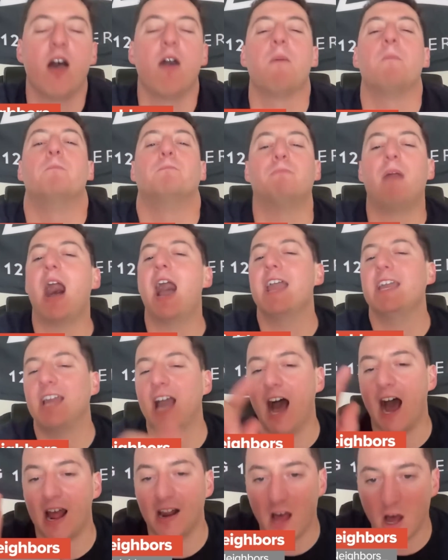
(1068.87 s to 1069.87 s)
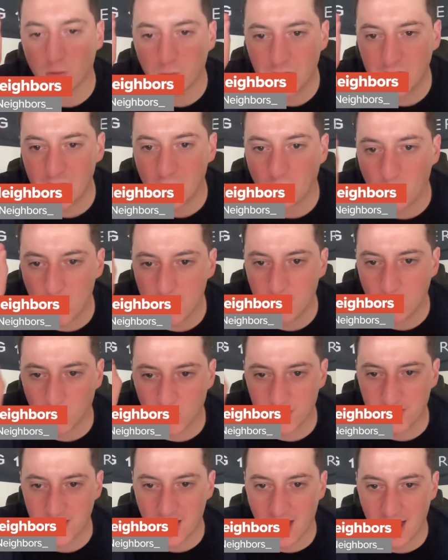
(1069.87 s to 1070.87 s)
My God, I'll read that one more
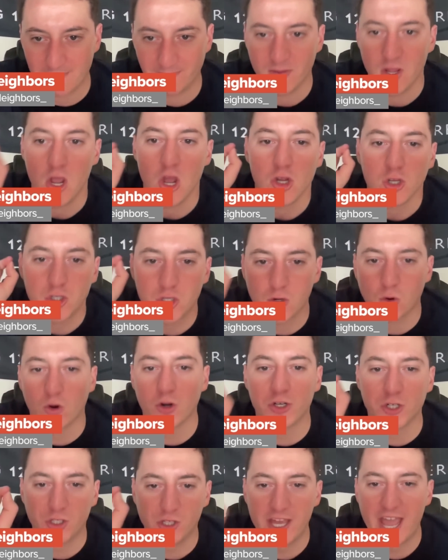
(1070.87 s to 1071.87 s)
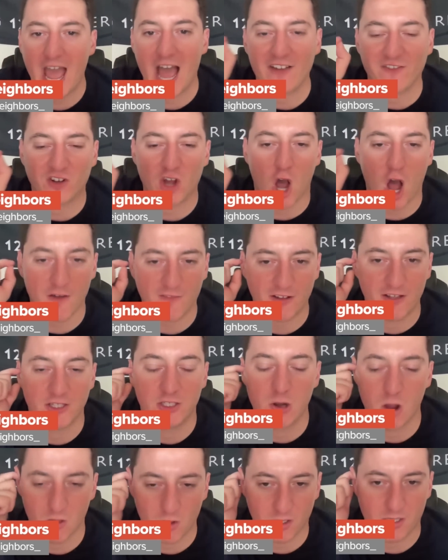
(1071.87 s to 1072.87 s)
time. George Kliavkoff and
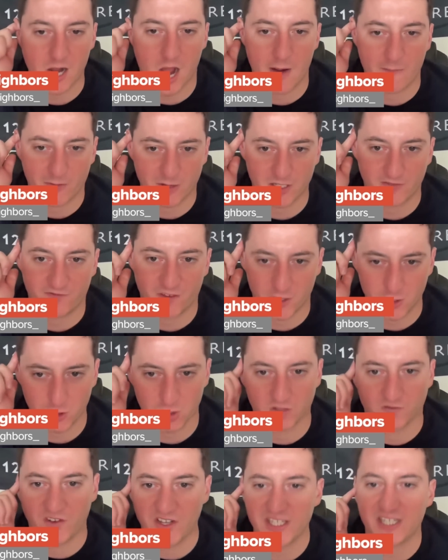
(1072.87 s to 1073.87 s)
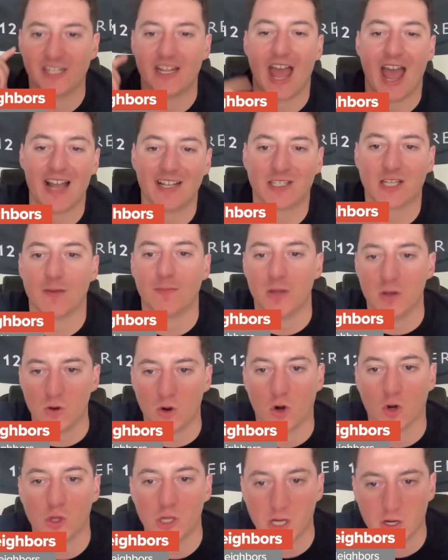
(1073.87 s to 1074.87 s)
two other conference officials visited SMU
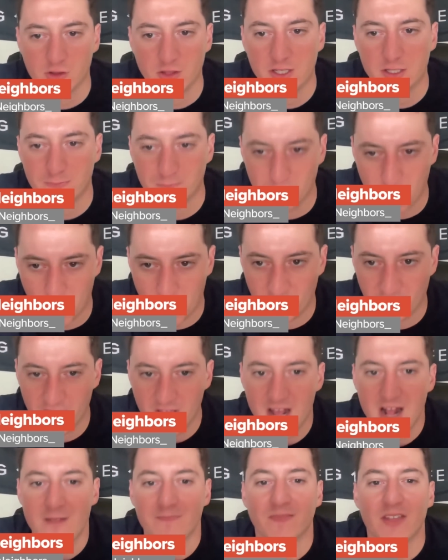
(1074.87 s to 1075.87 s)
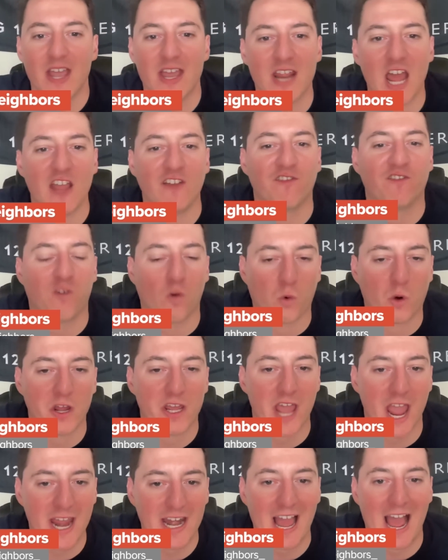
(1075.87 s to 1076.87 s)
earlier this month in a
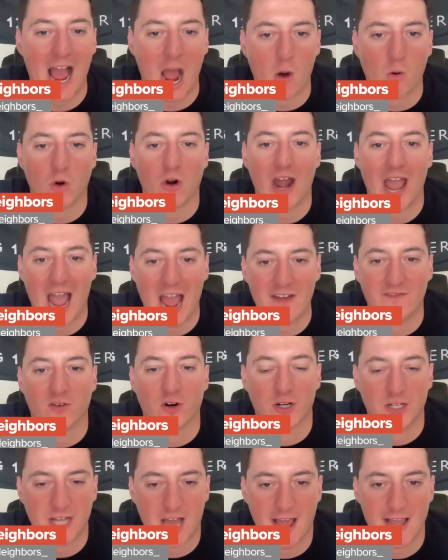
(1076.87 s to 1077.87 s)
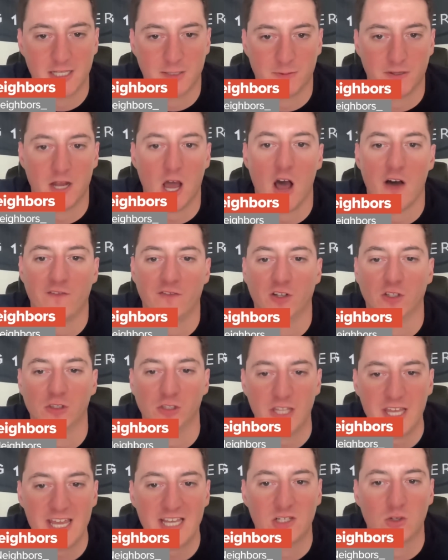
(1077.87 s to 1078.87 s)
48-hour advertisement of the
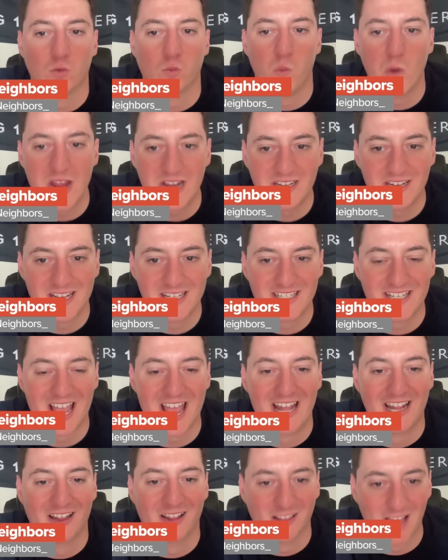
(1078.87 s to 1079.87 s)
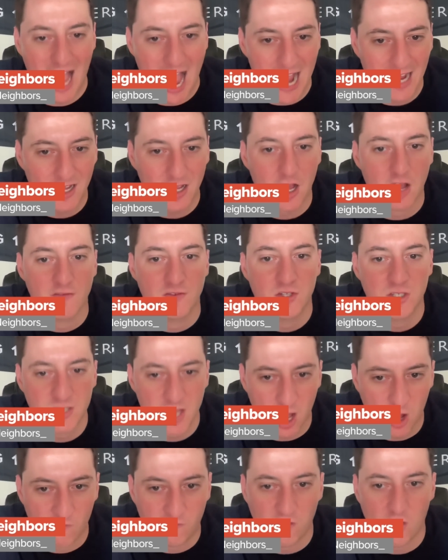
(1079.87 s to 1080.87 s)
league's weakness and lack of
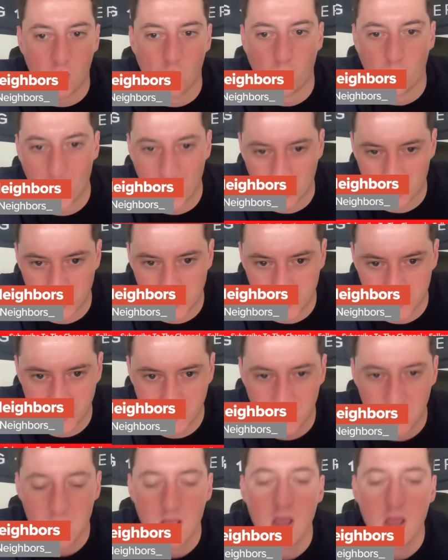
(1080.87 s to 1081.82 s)
self-awareness.